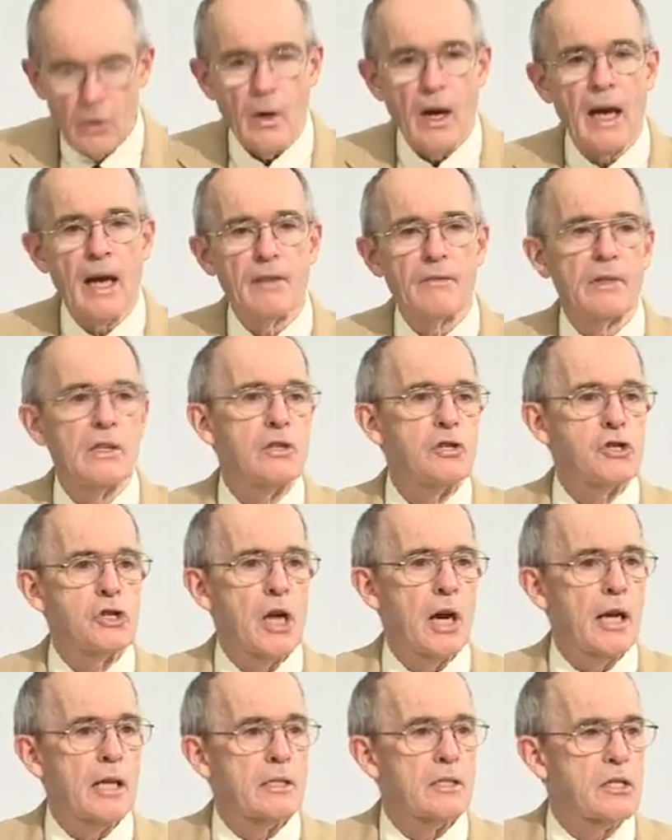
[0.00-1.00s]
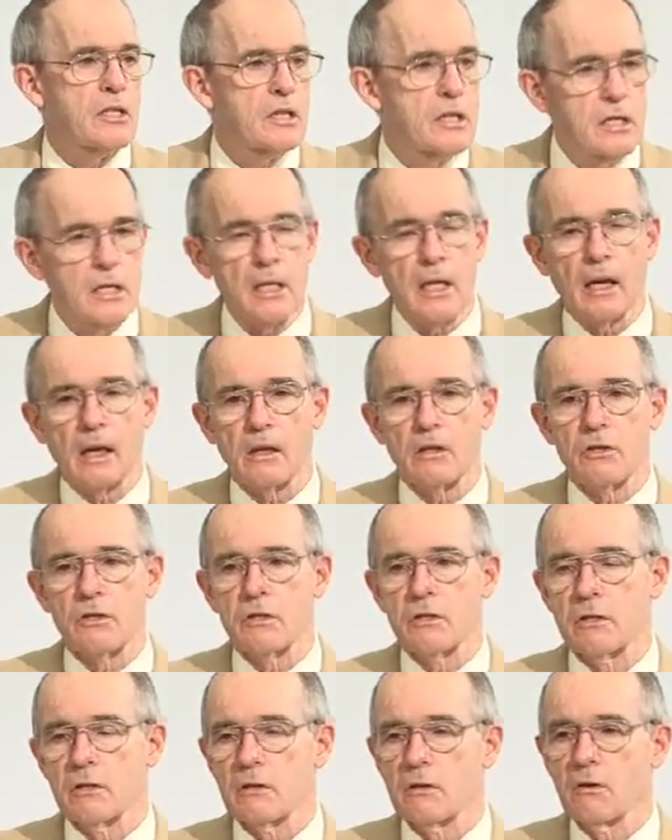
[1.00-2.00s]
you have in John
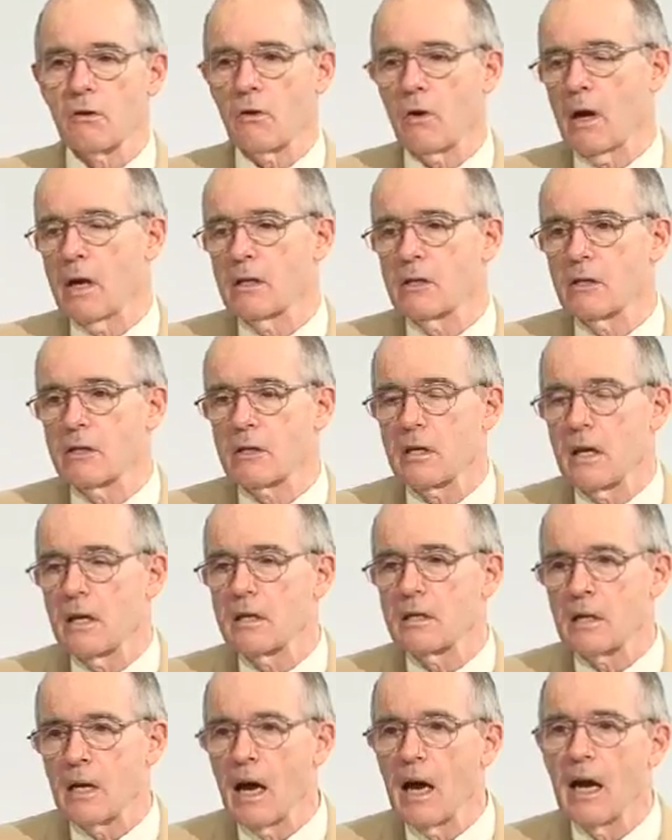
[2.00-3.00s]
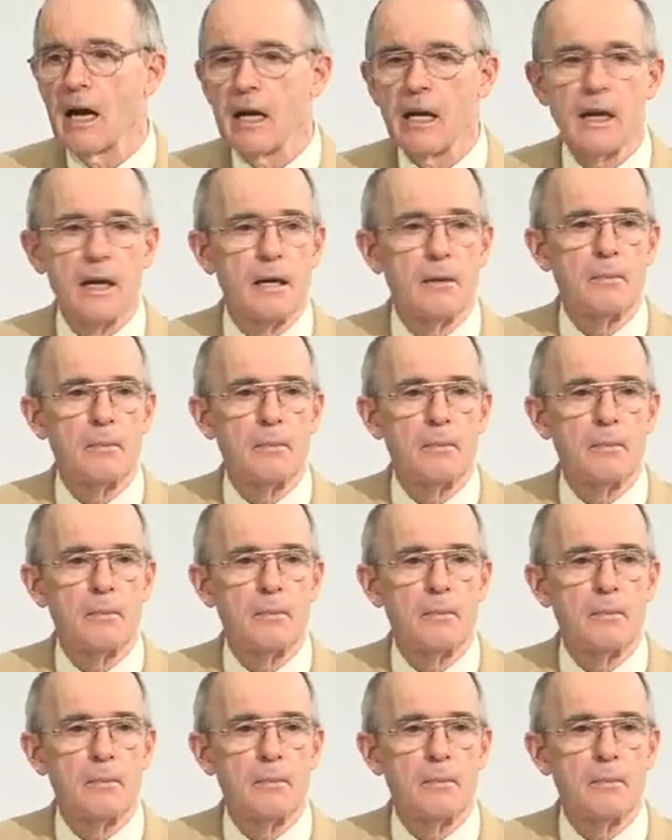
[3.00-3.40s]
6, Christ says, I